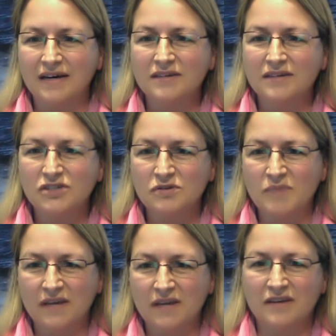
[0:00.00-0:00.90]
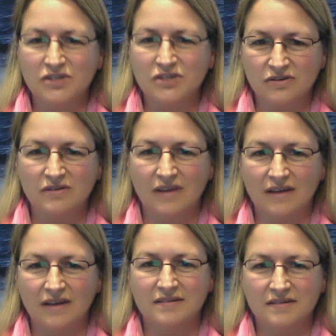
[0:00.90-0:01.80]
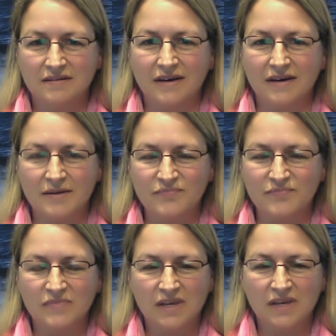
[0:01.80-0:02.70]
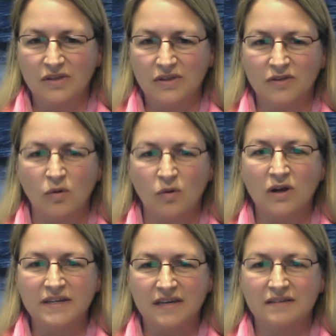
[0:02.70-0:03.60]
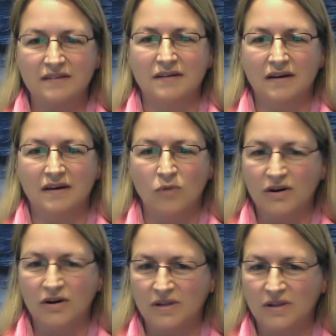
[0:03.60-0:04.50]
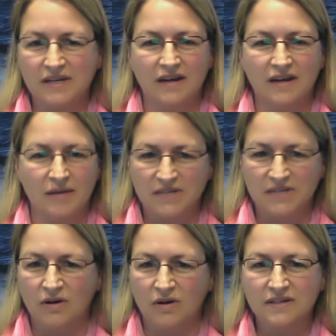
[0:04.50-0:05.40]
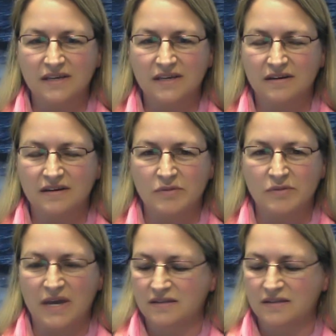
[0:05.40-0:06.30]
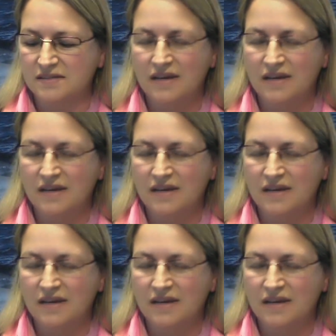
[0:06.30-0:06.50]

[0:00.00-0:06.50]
to making sure that, that the quality, water quality and habitat quality here remains.